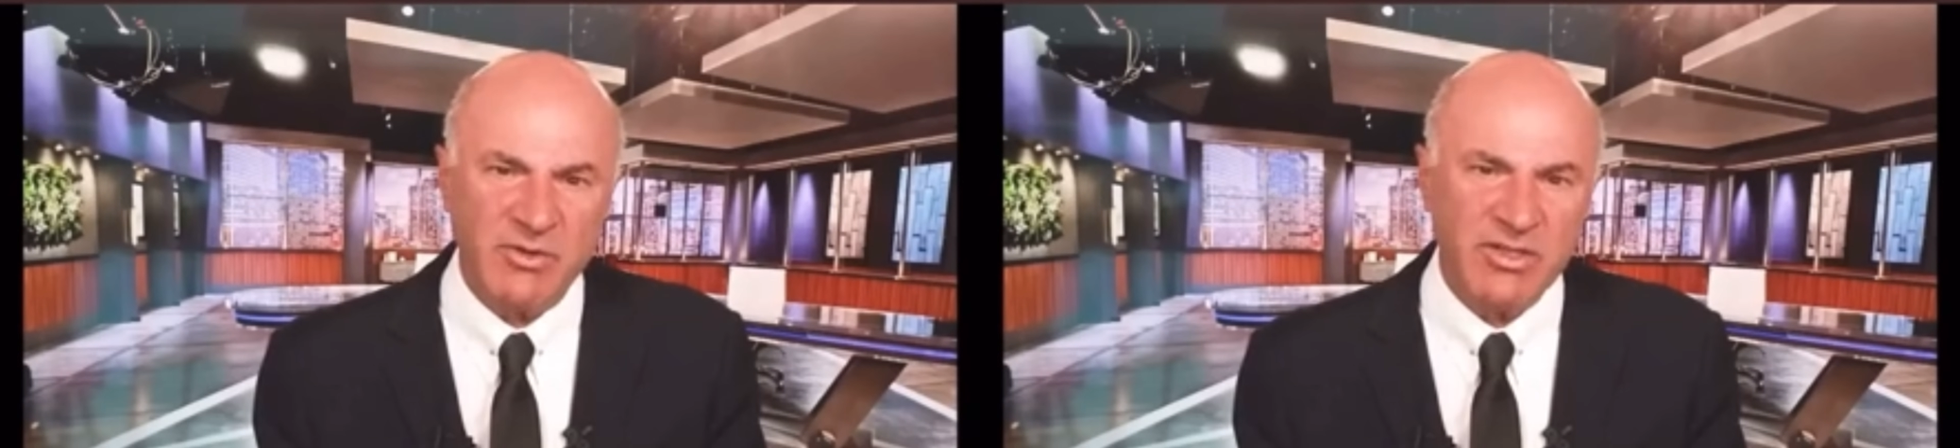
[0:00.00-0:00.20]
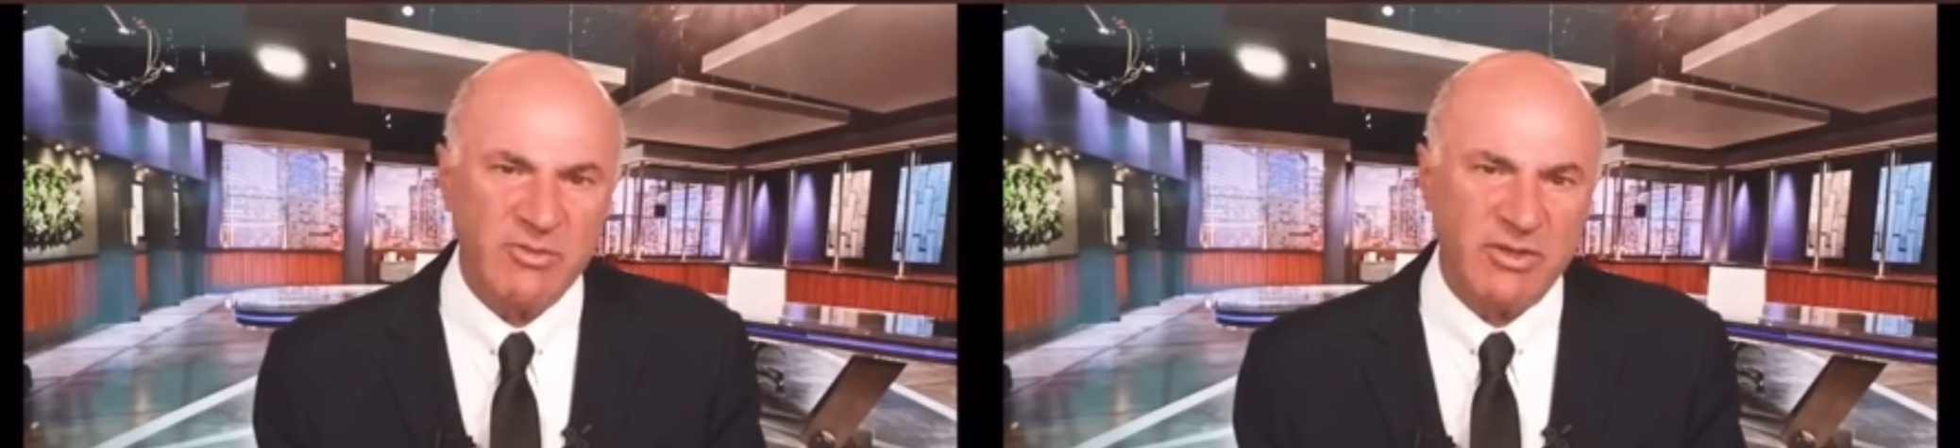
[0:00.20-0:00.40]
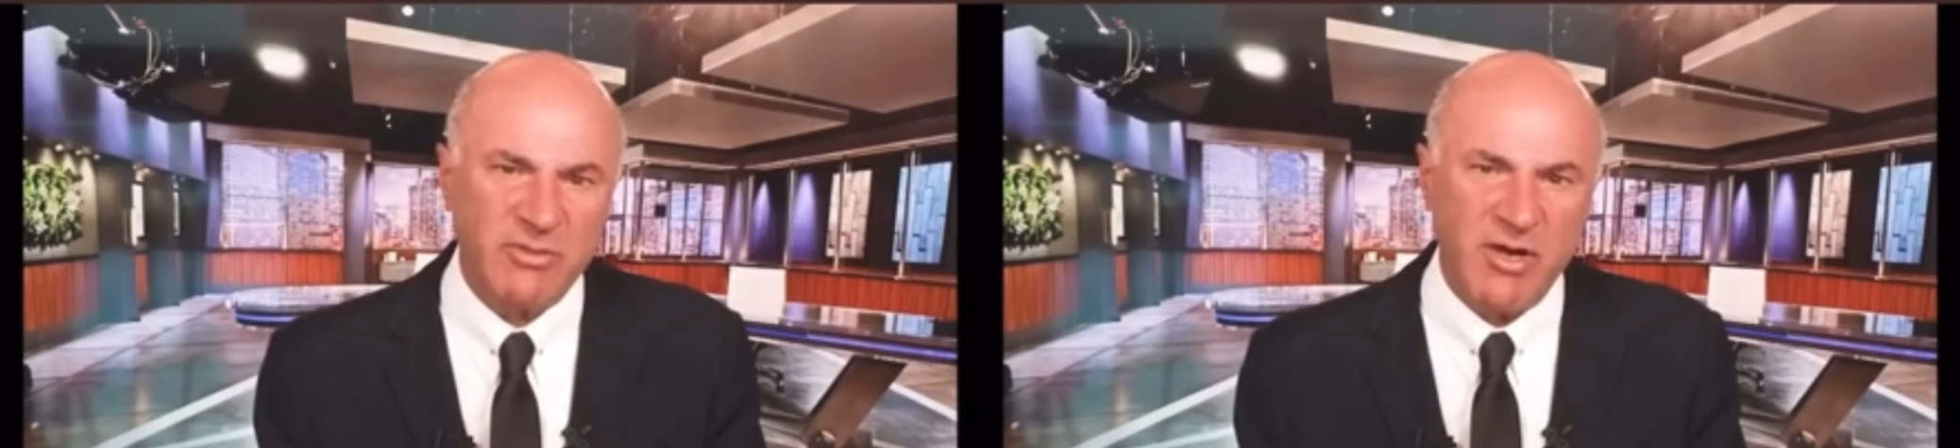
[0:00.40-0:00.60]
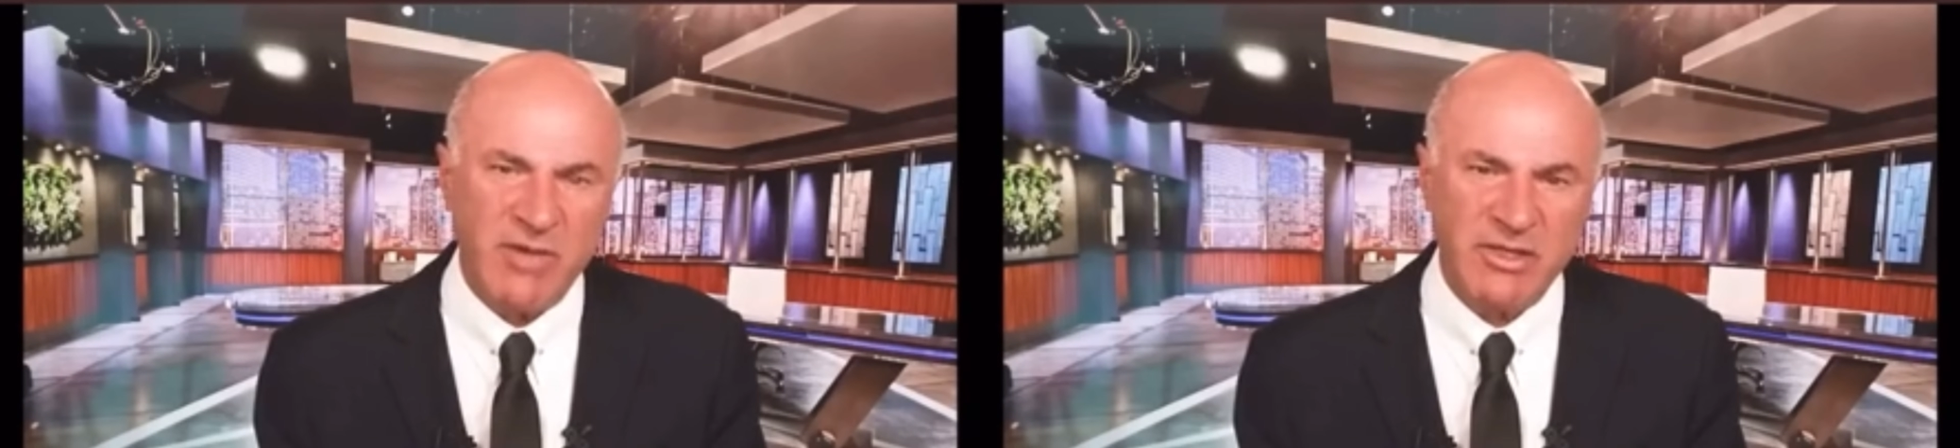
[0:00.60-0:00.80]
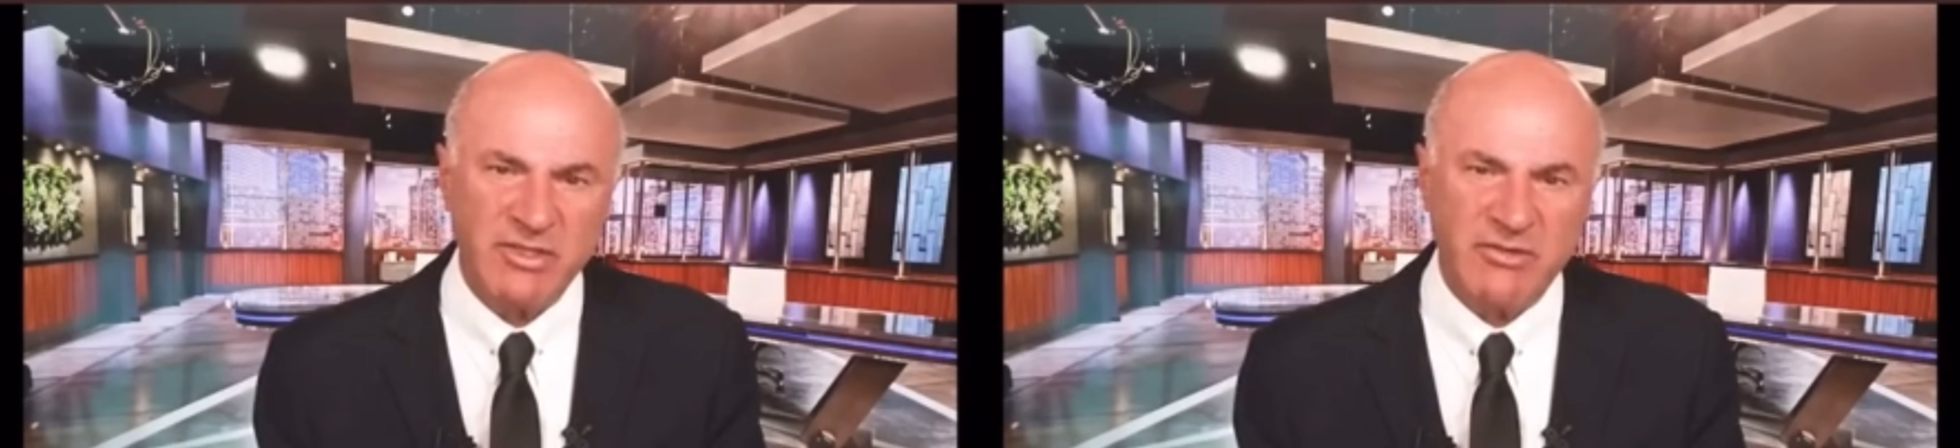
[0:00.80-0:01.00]
which is what the
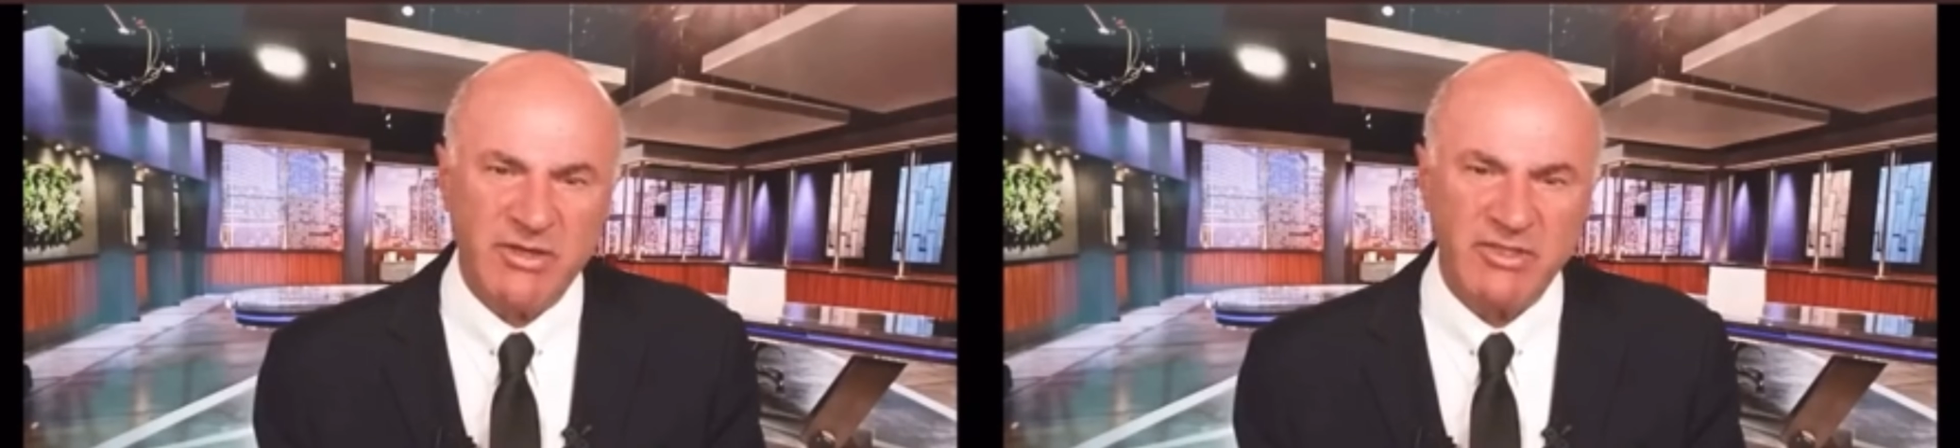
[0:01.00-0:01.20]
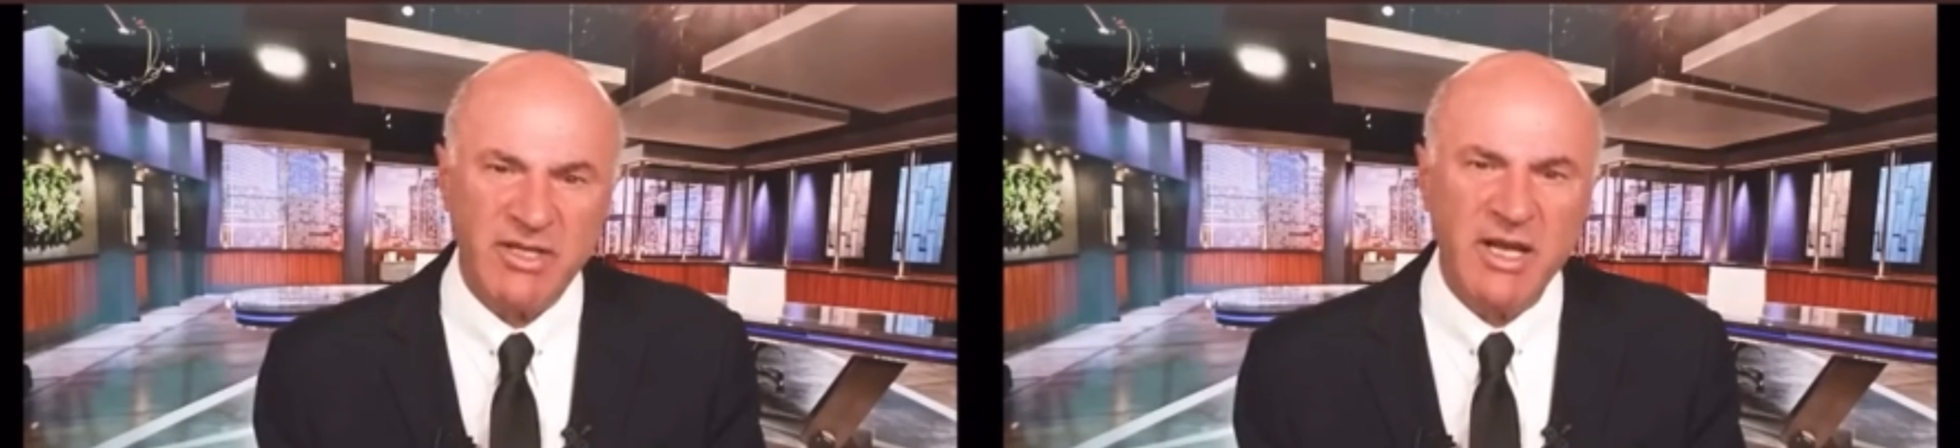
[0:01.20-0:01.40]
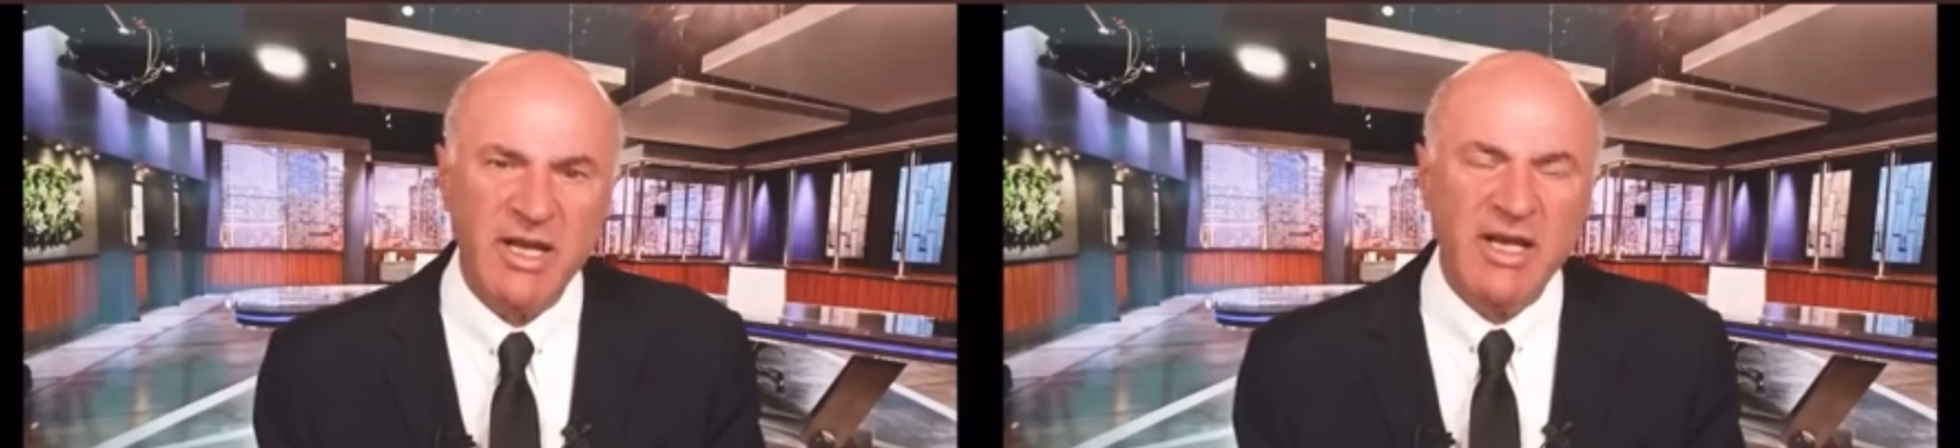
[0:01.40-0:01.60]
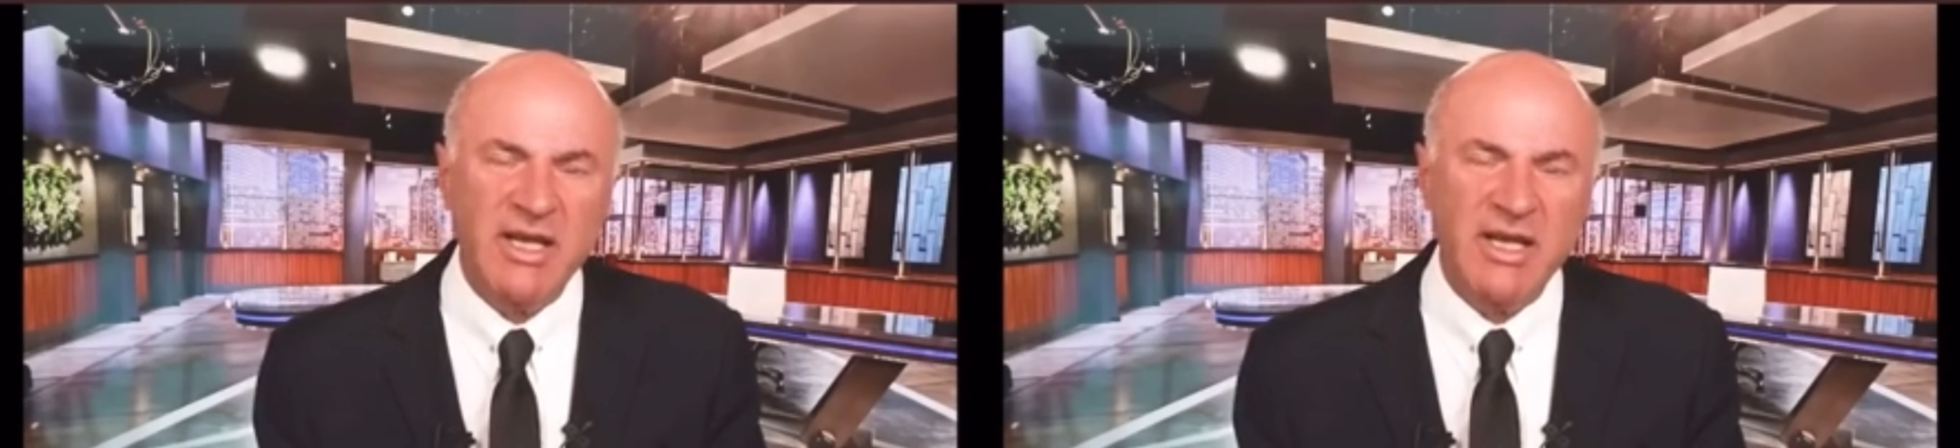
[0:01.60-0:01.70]
Prime Minister is.